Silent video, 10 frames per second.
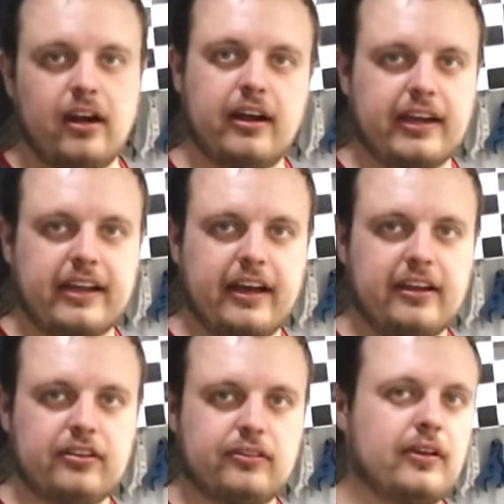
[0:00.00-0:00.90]
Alright
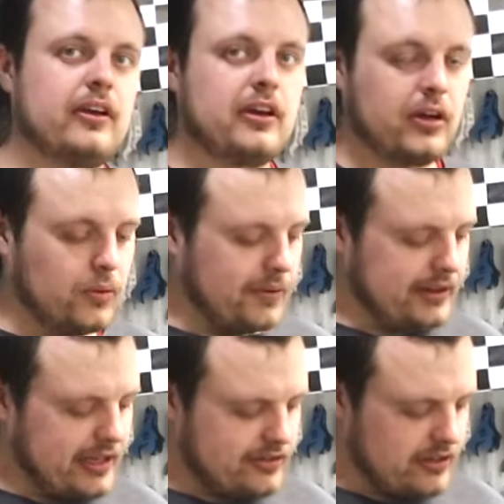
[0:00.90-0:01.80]
guys,
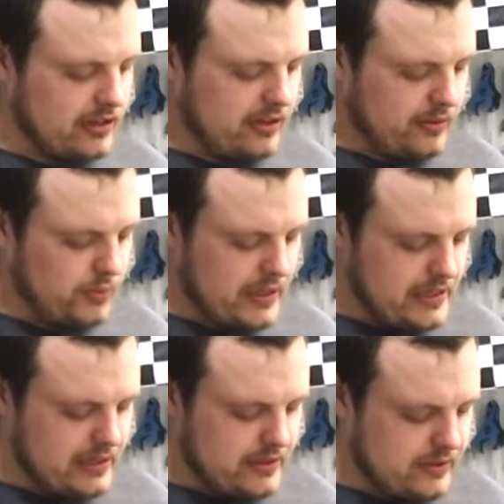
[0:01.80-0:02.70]
one last thing that we
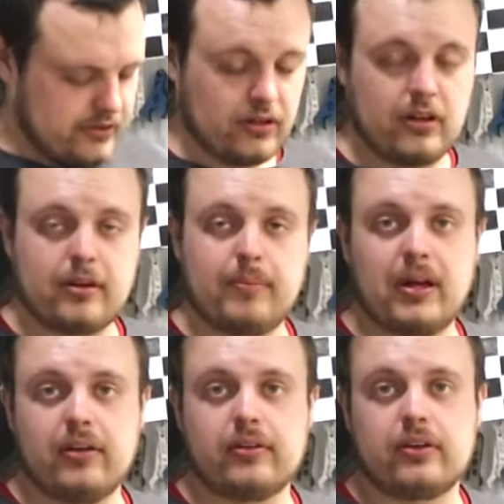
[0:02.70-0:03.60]
need to talk
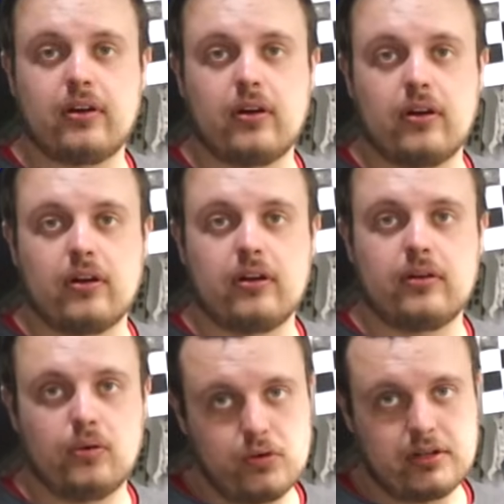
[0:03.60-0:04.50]
about
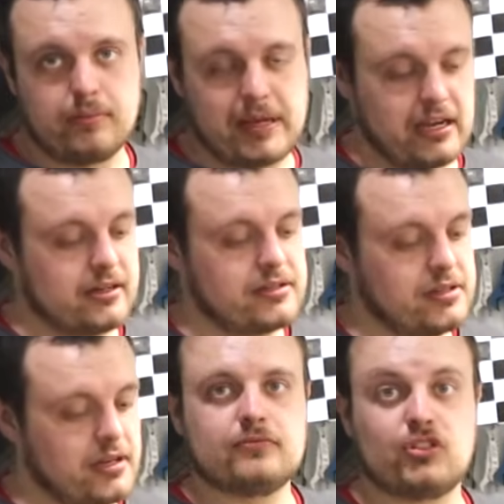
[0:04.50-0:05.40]
are oil
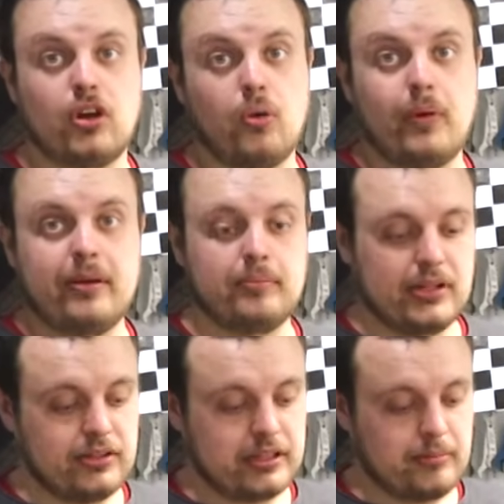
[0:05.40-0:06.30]
pans. So when
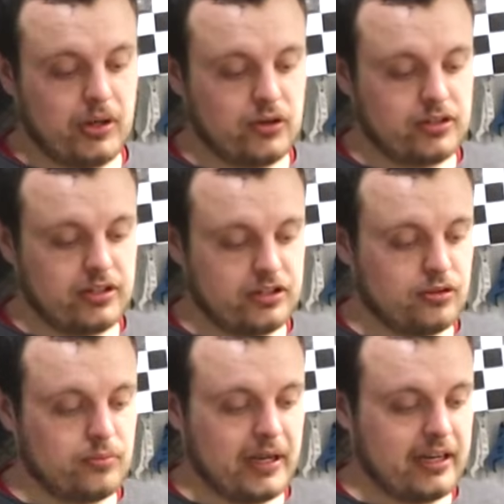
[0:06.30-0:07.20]
building a motor,
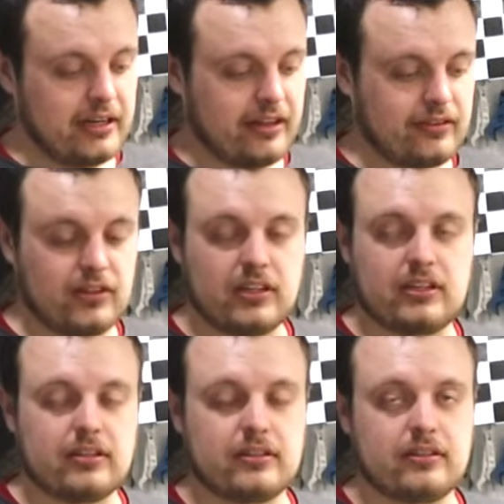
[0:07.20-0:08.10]
you may not
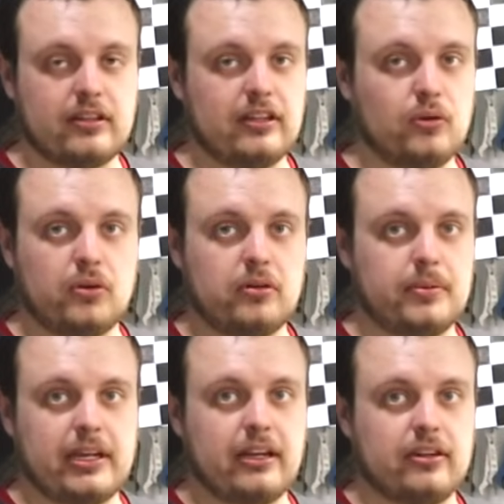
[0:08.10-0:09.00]
think the oil
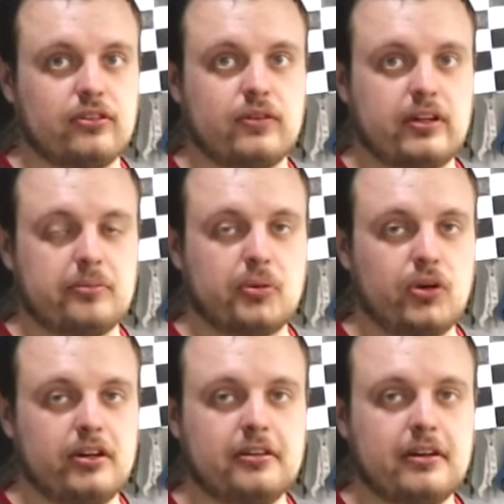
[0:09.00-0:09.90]
pan is very
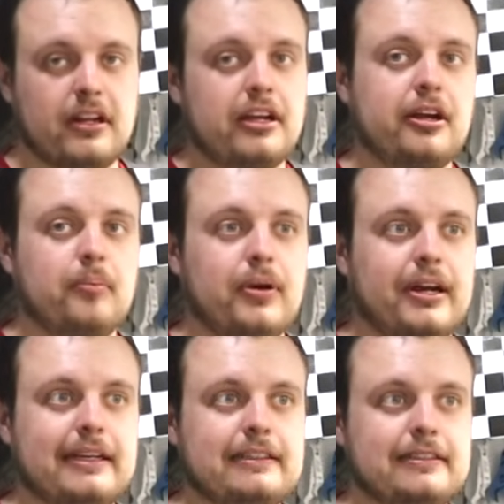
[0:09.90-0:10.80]
important,
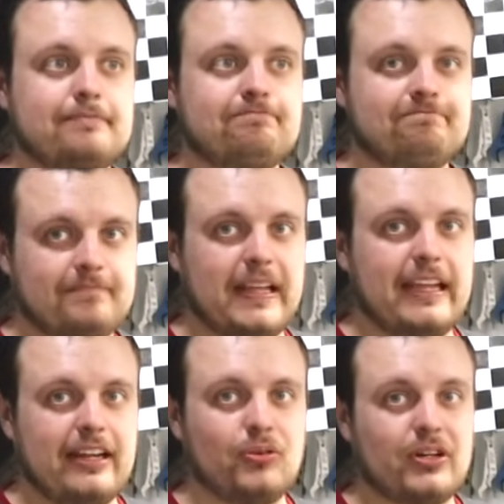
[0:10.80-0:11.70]
but
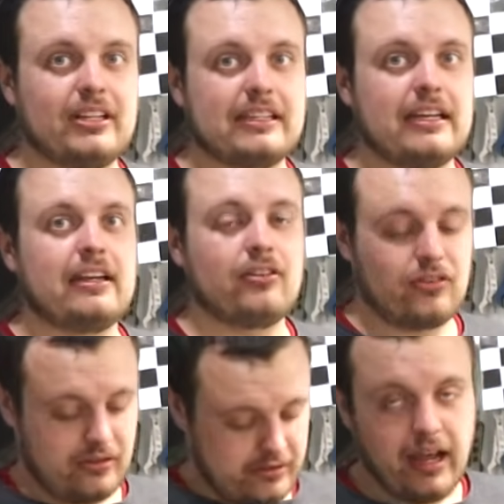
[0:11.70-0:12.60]
it really
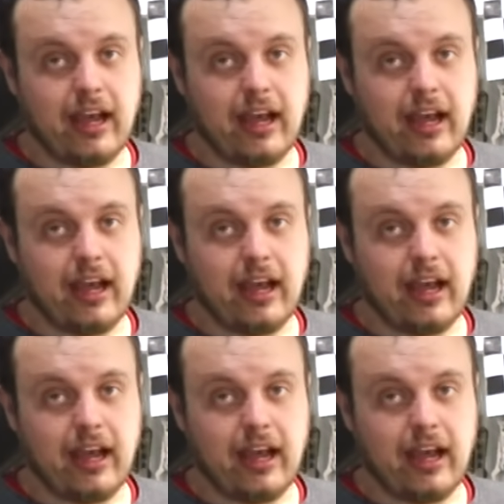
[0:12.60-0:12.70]
is.